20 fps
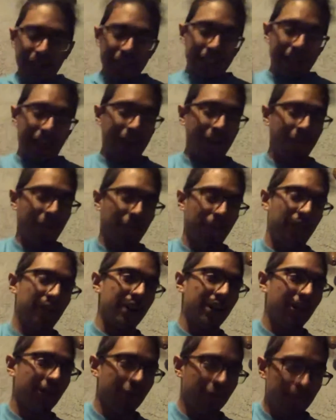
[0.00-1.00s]
That
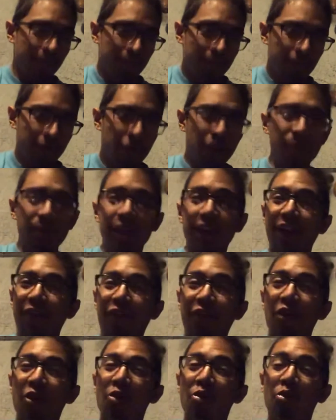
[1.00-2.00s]
felt
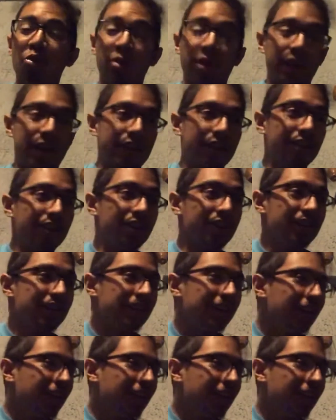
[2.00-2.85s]
weird.